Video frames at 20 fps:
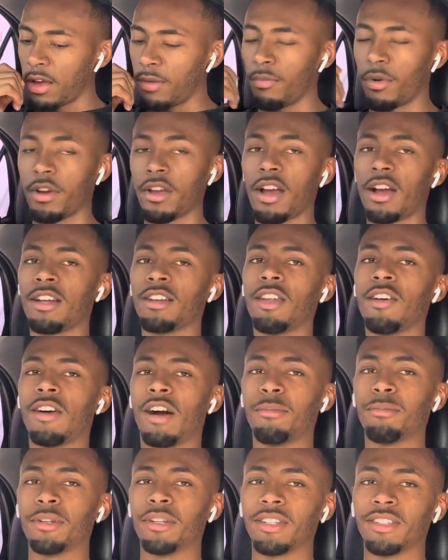Bro, y'all know
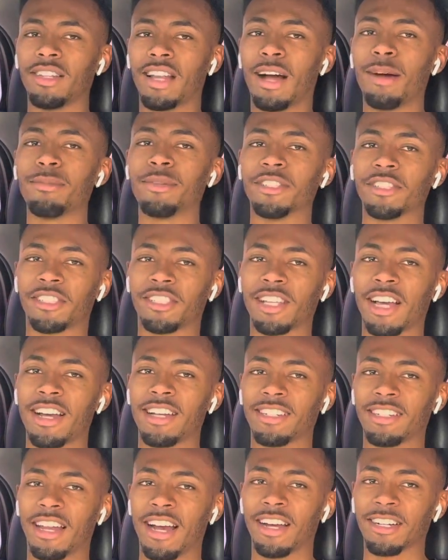I'm the
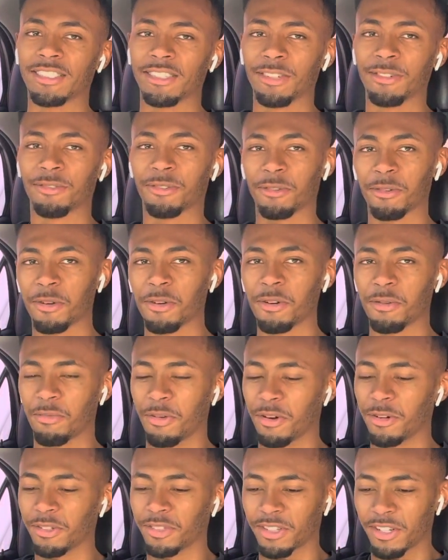shot doctor for real,
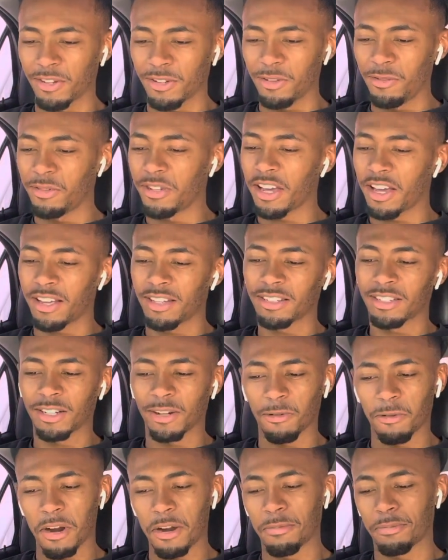bro. So you came to
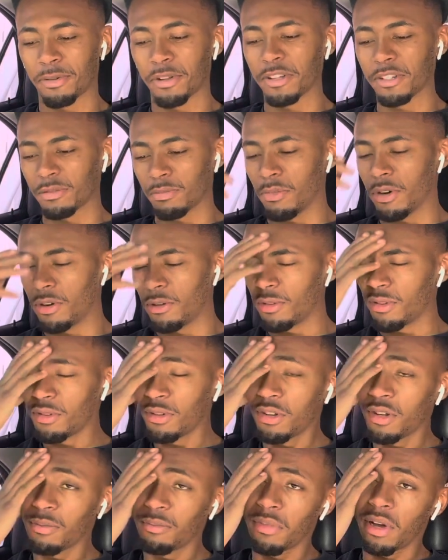the right place, bro.
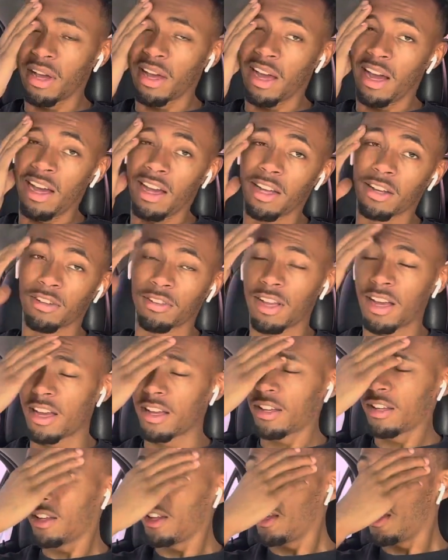But I ain't gonna
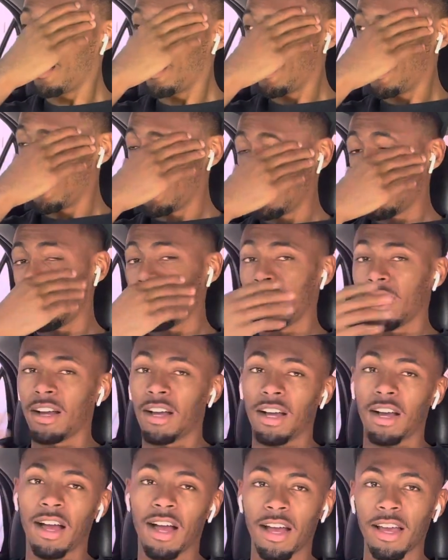
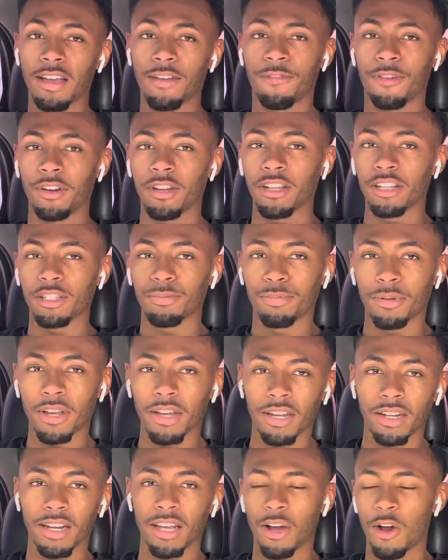lie, I ain't finna
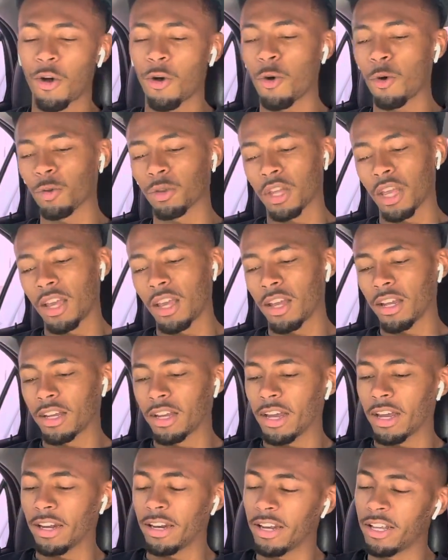explain the whole
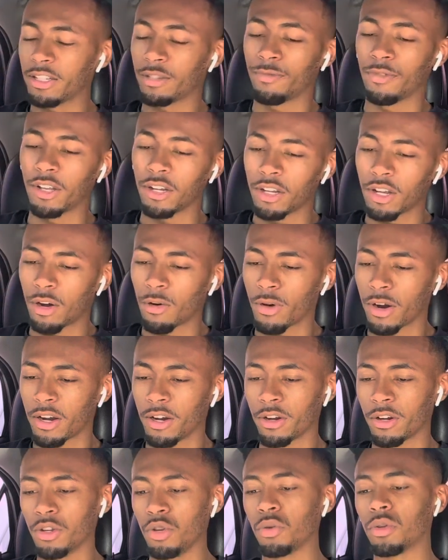thing in this video right
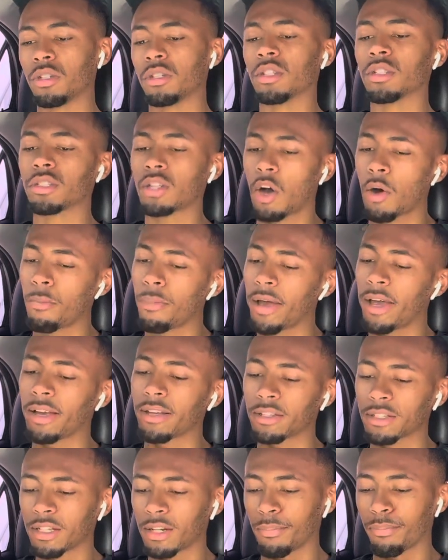here. You can just go
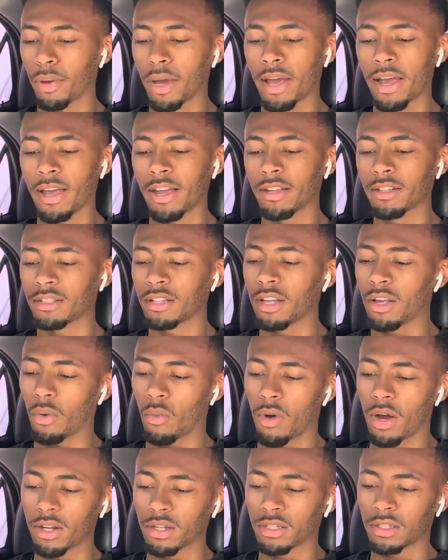back to the past and
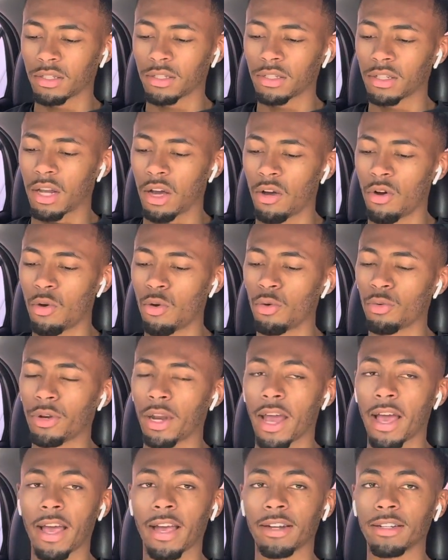watch the whole
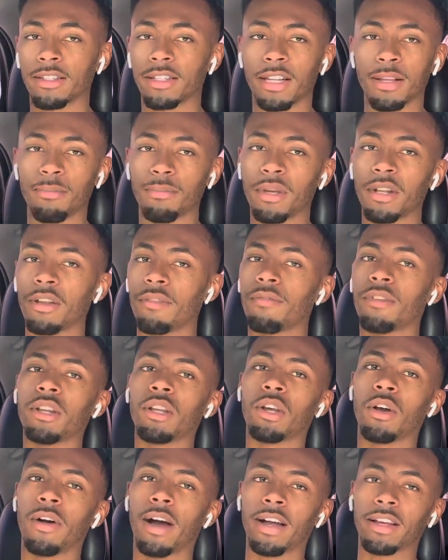9-10 minute
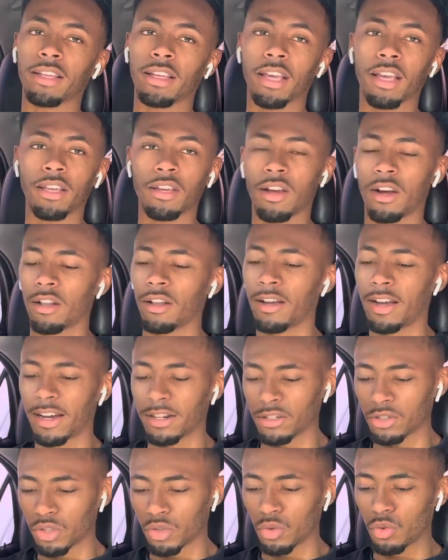video I gave y'all on how
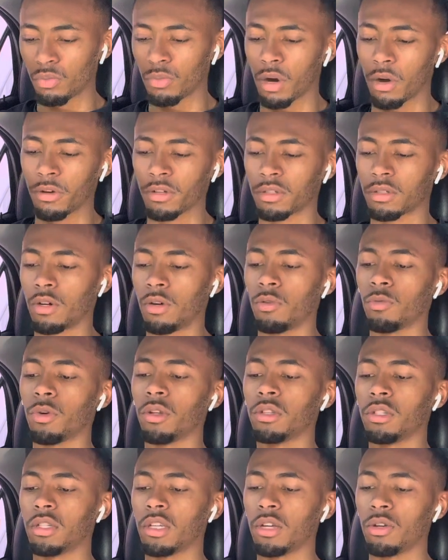to shoot, bro. It's gonna
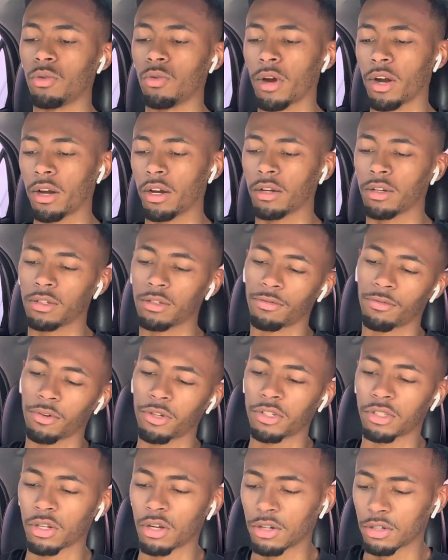really give you right
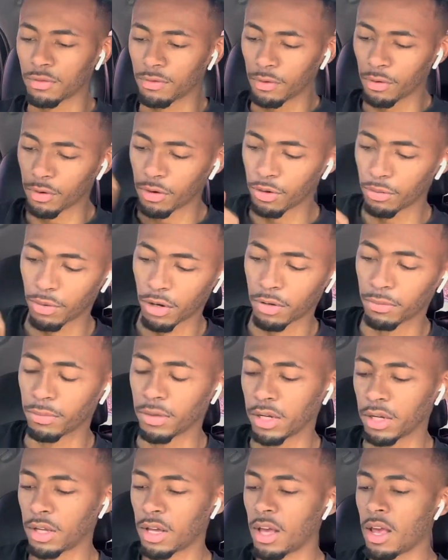free sauce for real,
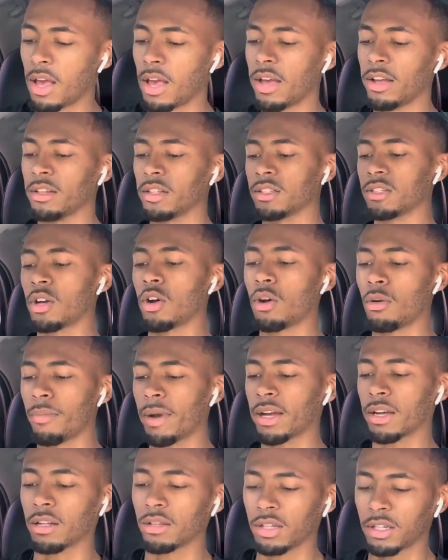bro. But just go
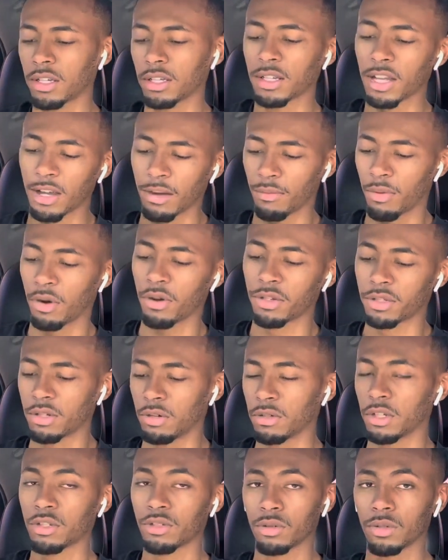back and look at that, bro. It's
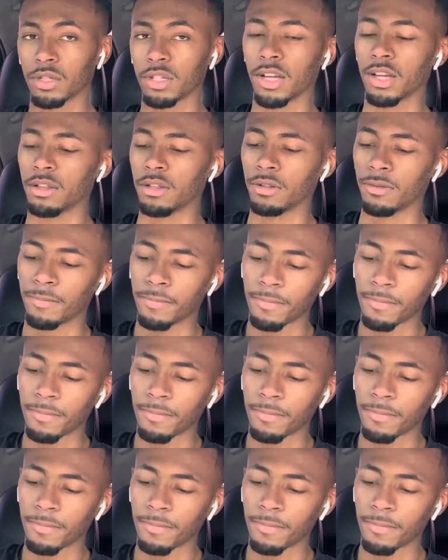gonna get you together.